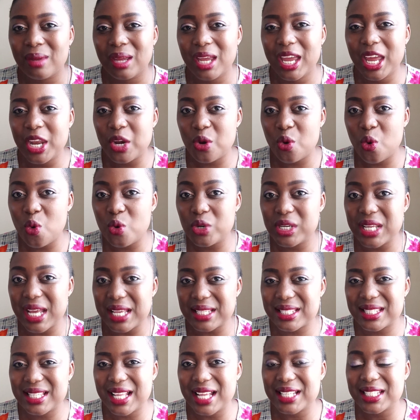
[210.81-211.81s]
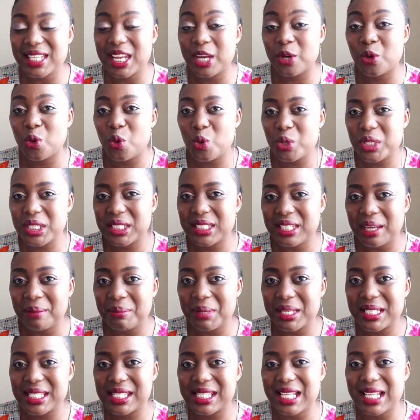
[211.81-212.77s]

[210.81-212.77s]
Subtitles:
And who does that and who determines